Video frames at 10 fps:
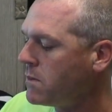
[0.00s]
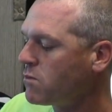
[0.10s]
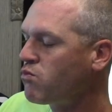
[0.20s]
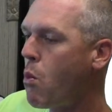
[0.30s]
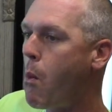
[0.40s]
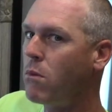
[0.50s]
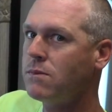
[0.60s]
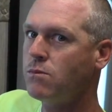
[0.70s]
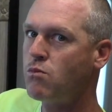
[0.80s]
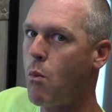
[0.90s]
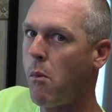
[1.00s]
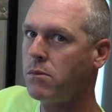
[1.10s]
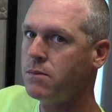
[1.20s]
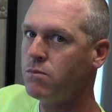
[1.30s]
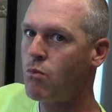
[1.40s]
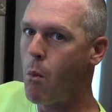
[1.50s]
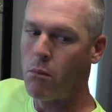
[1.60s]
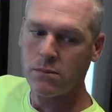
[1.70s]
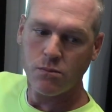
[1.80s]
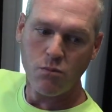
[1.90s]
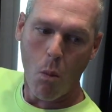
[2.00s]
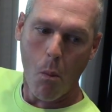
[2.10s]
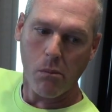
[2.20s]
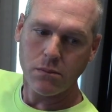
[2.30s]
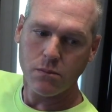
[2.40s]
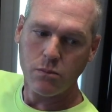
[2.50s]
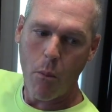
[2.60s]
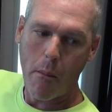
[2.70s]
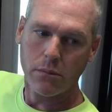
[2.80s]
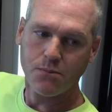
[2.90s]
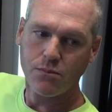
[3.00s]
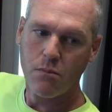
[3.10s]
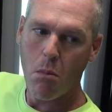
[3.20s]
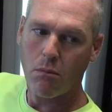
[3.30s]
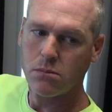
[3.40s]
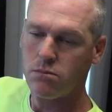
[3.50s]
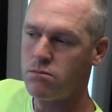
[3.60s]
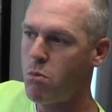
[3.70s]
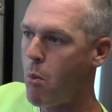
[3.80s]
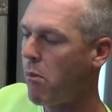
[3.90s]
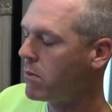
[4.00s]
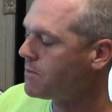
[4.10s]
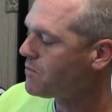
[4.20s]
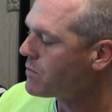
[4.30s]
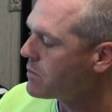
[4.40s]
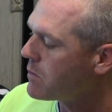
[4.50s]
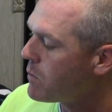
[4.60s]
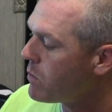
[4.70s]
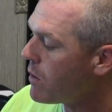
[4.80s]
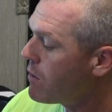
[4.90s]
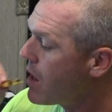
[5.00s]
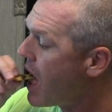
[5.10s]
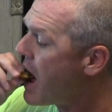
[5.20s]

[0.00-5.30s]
make you feel a little warm and cozy on the inside. Good mood.